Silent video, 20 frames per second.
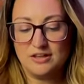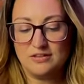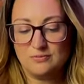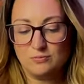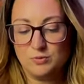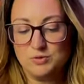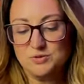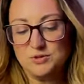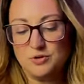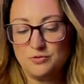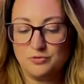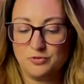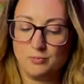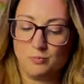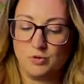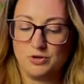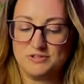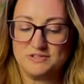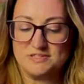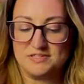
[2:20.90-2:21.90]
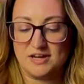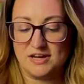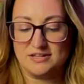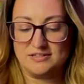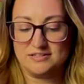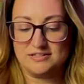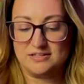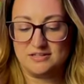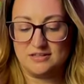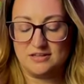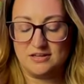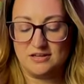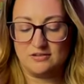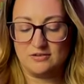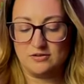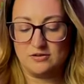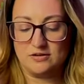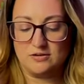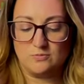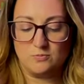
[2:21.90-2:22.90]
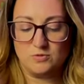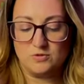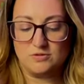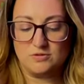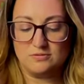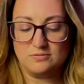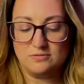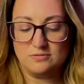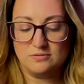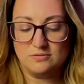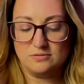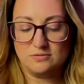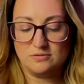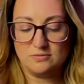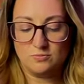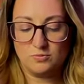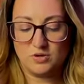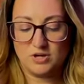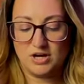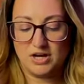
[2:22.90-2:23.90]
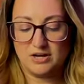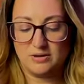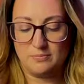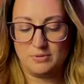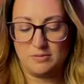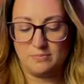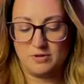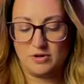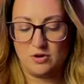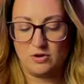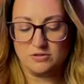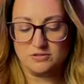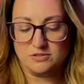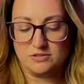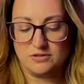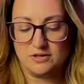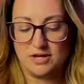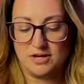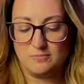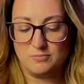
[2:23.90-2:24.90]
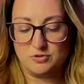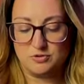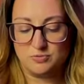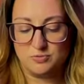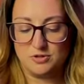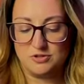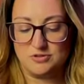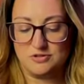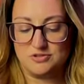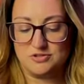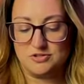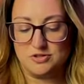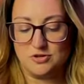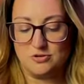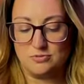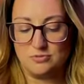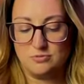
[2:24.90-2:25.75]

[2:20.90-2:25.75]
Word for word: we'll go from one side to the other, and we'll kind of maybe alternate between the two.